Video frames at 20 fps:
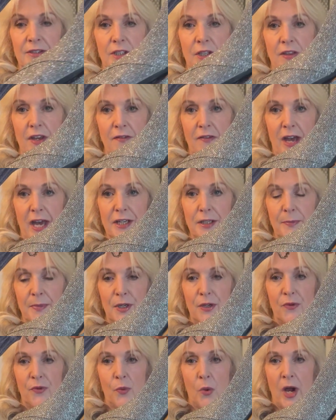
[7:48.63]
so they've had a
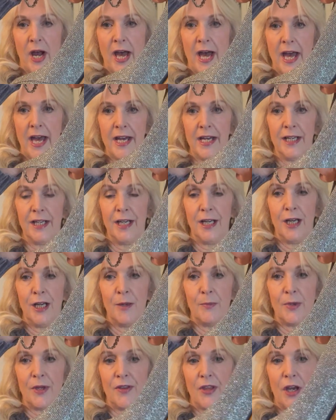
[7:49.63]
bit of wear,
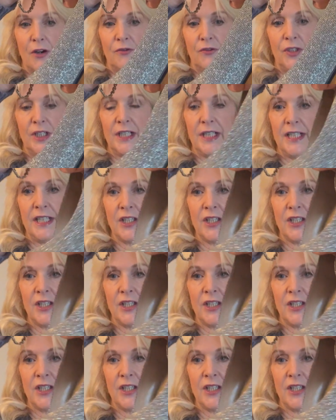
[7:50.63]
but they're really